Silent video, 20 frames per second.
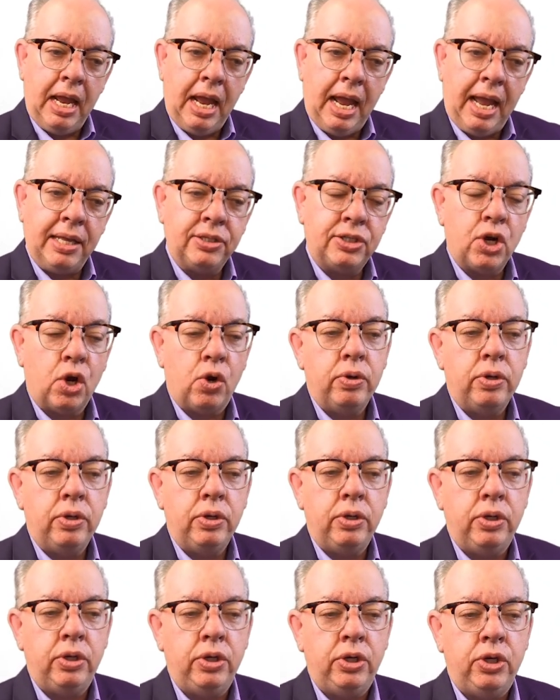And so
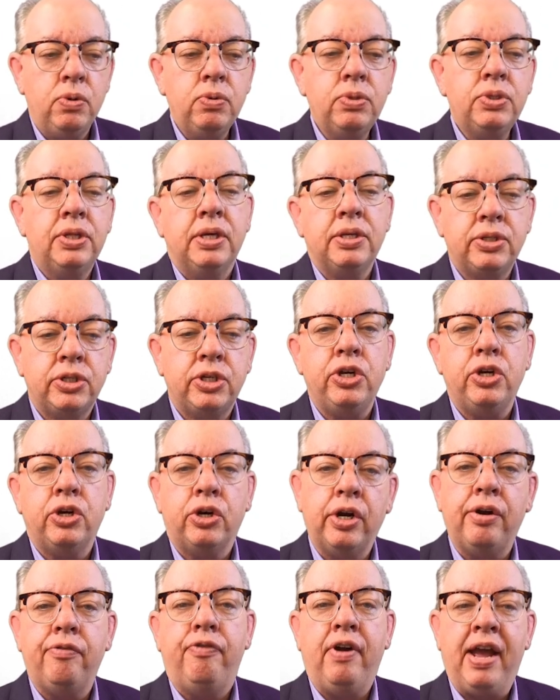use this to your
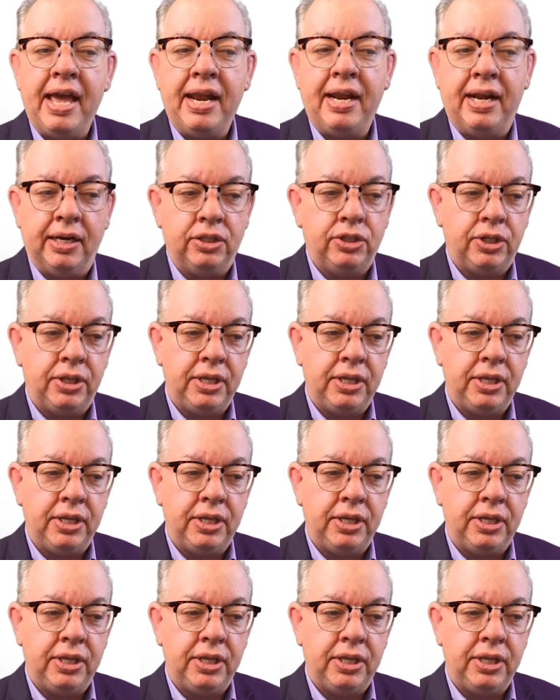advantage.